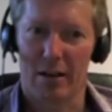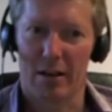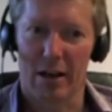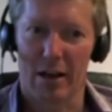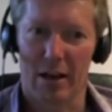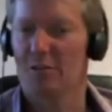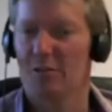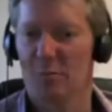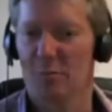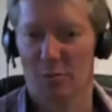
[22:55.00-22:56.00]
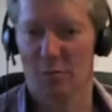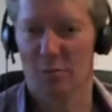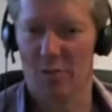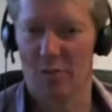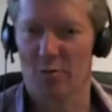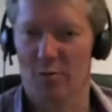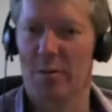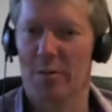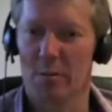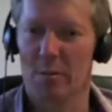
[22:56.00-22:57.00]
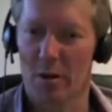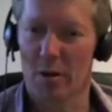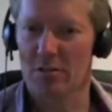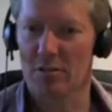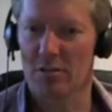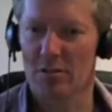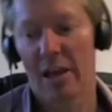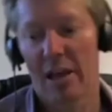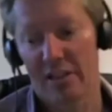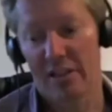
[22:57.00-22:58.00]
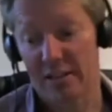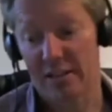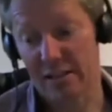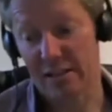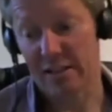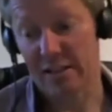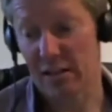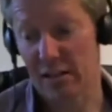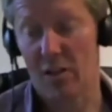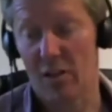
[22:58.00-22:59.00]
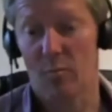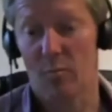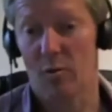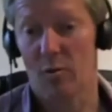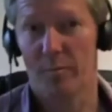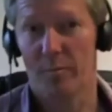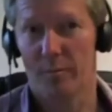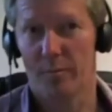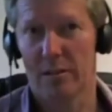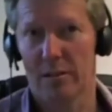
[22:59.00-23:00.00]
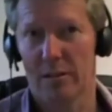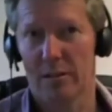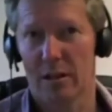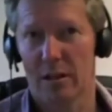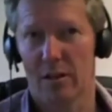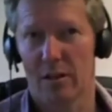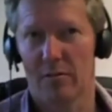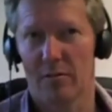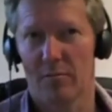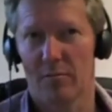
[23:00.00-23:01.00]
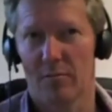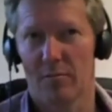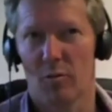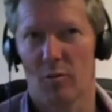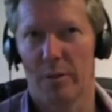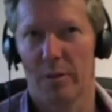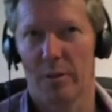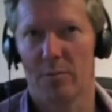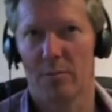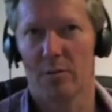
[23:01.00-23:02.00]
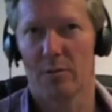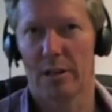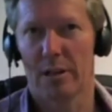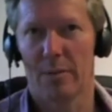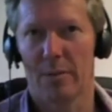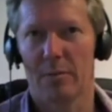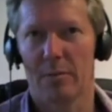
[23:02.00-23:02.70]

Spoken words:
uncomfortable or overwhelming emotions. That's the other thing, is there's a lot more people are coming because